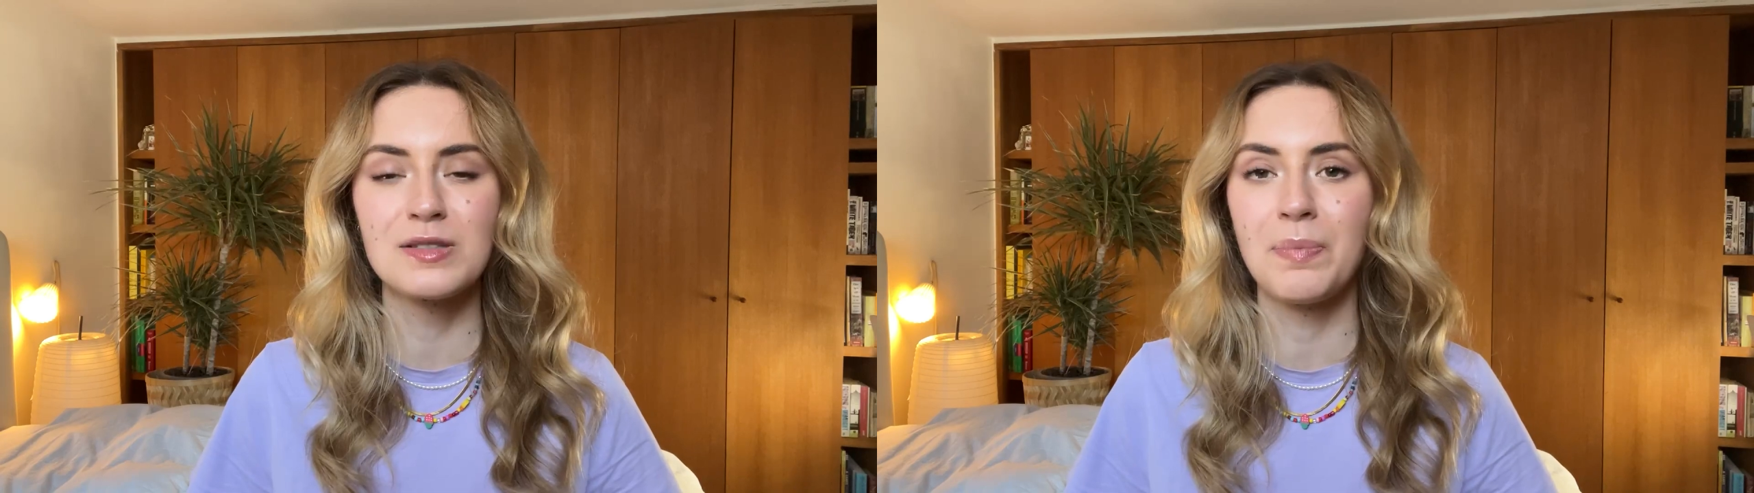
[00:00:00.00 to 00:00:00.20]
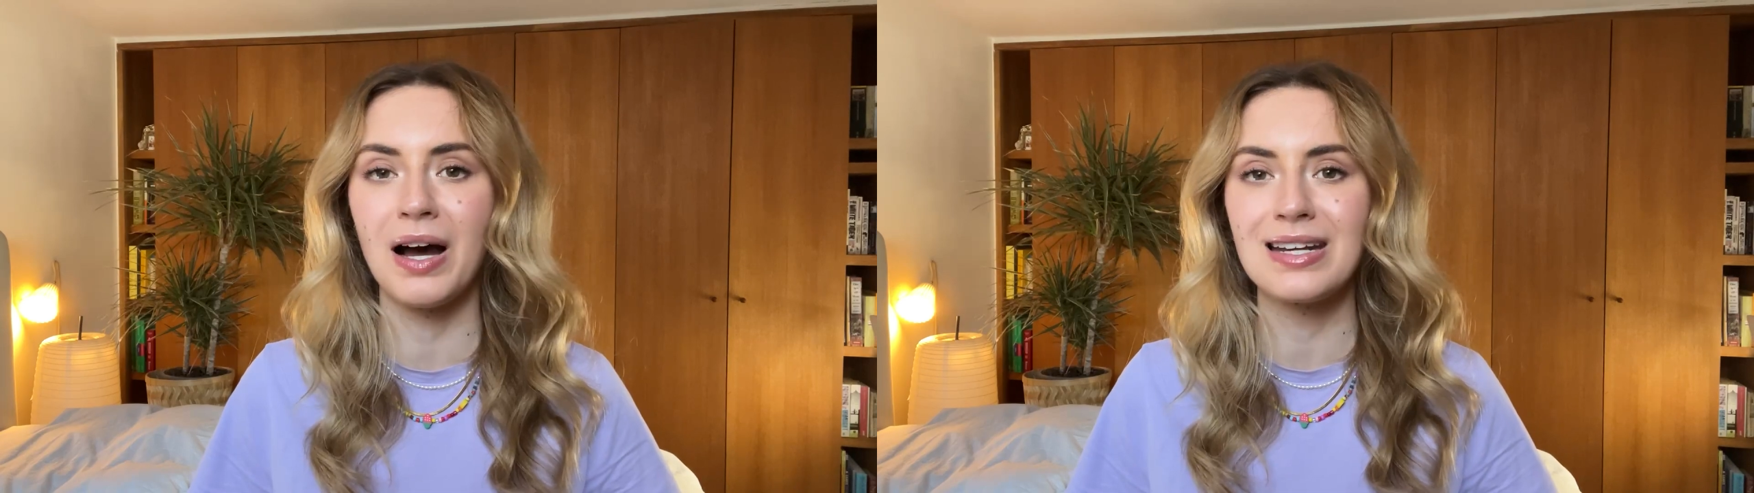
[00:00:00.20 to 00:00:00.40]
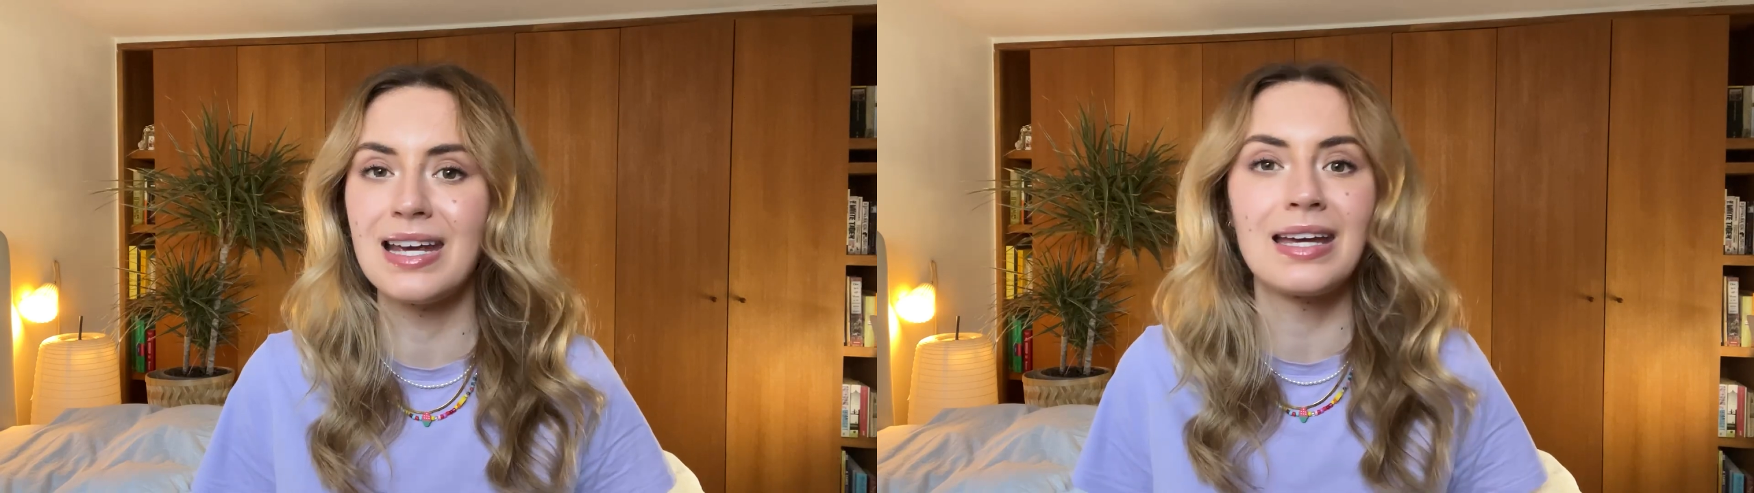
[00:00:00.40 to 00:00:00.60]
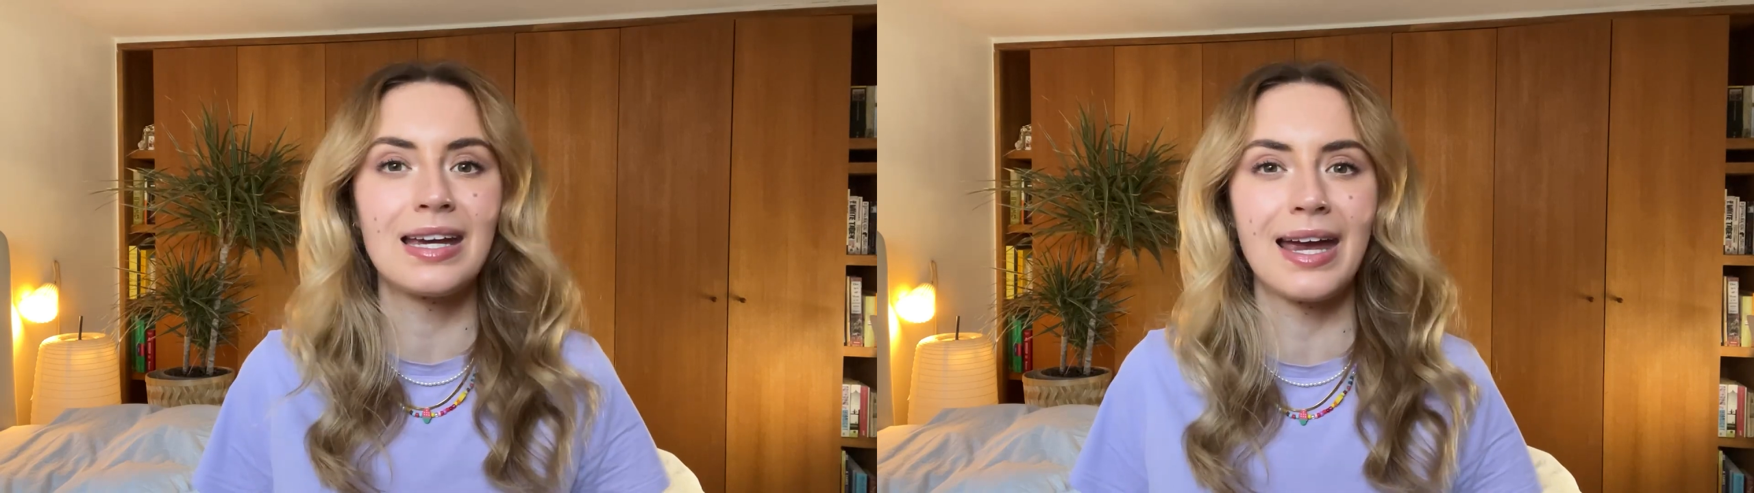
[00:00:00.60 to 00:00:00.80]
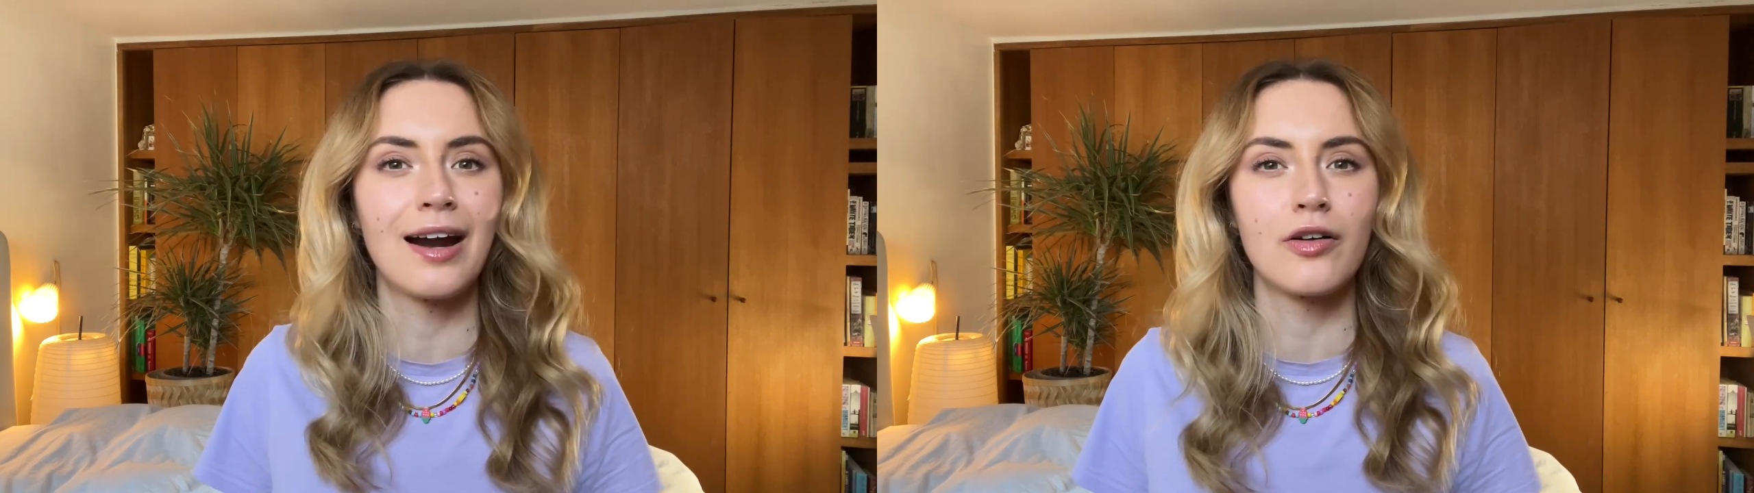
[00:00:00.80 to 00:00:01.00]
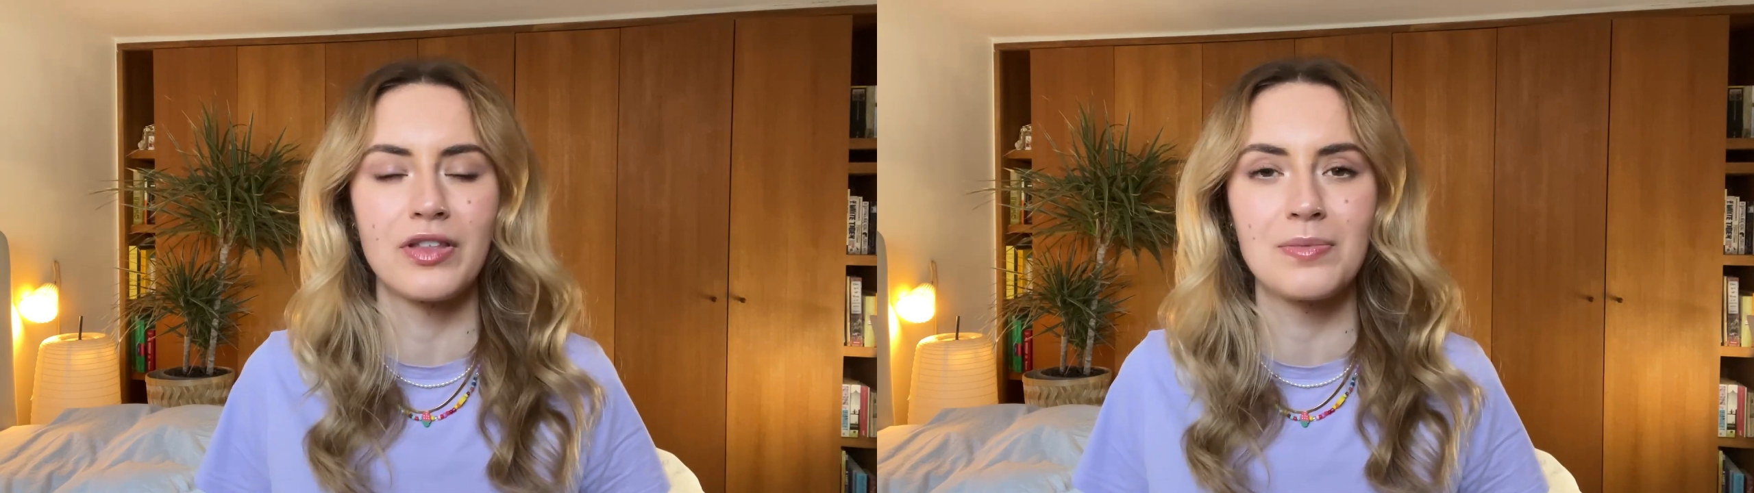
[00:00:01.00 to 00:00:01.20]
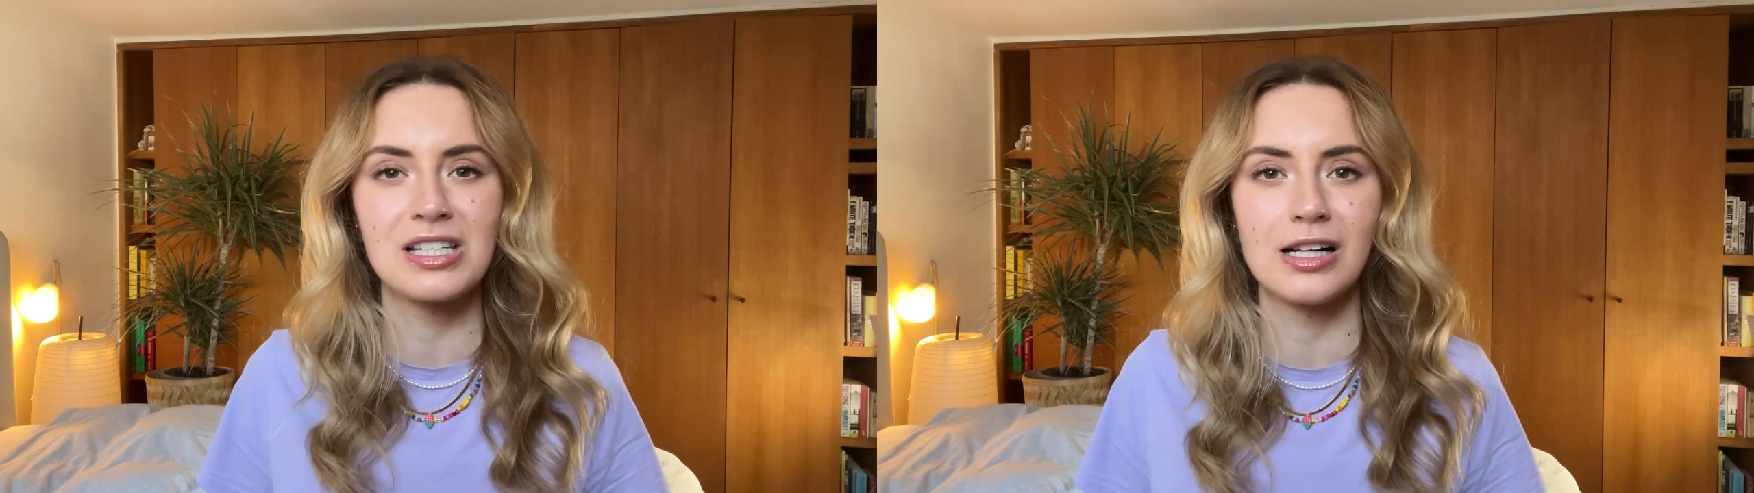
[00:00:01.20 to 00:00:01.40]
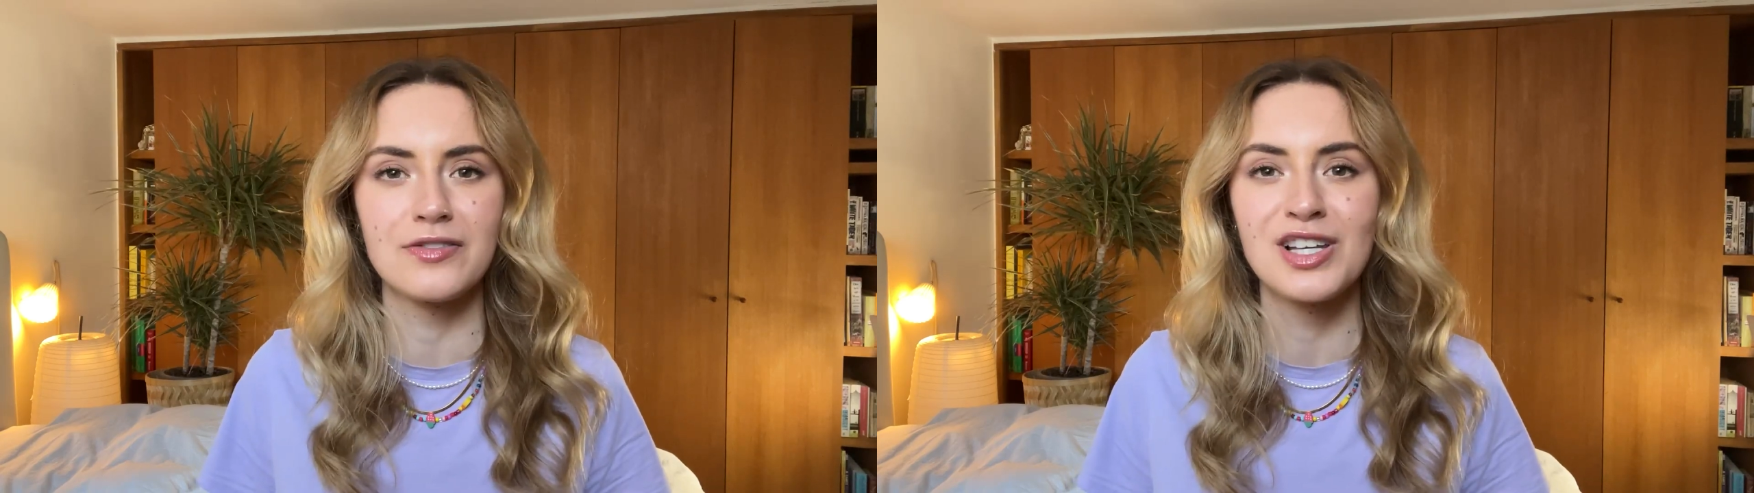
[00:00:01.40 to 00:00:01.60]
by taking care of
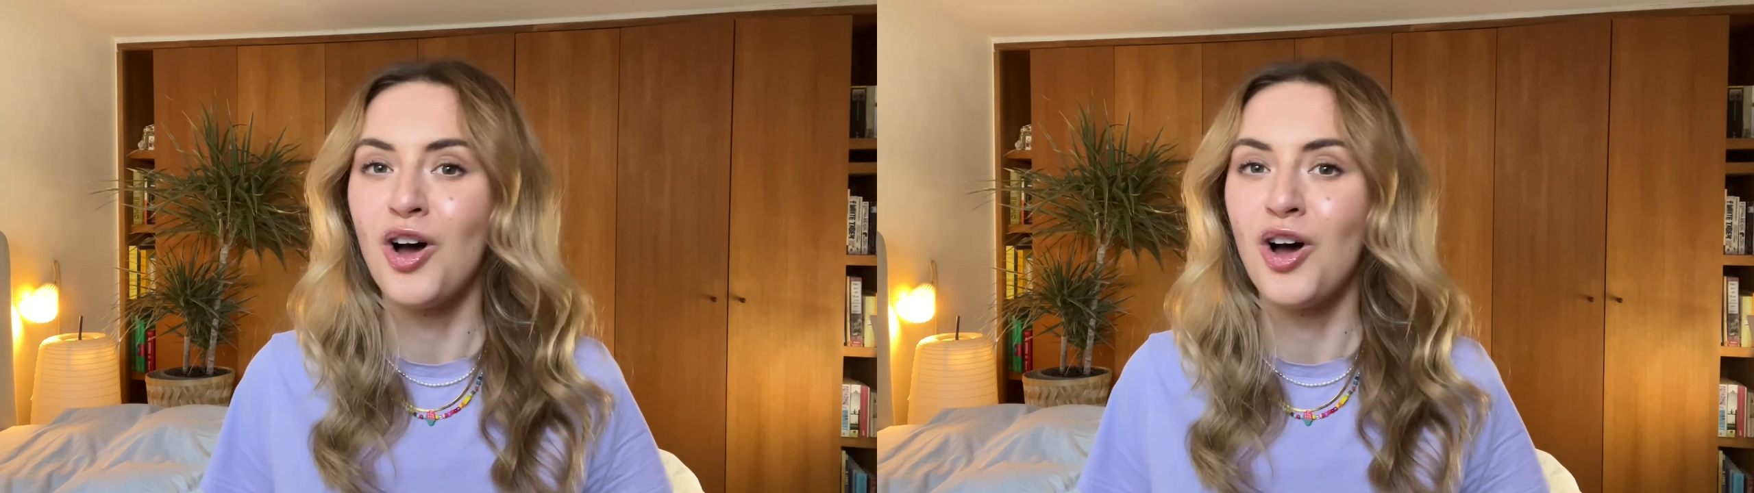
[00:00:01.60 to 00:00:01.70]
themselves.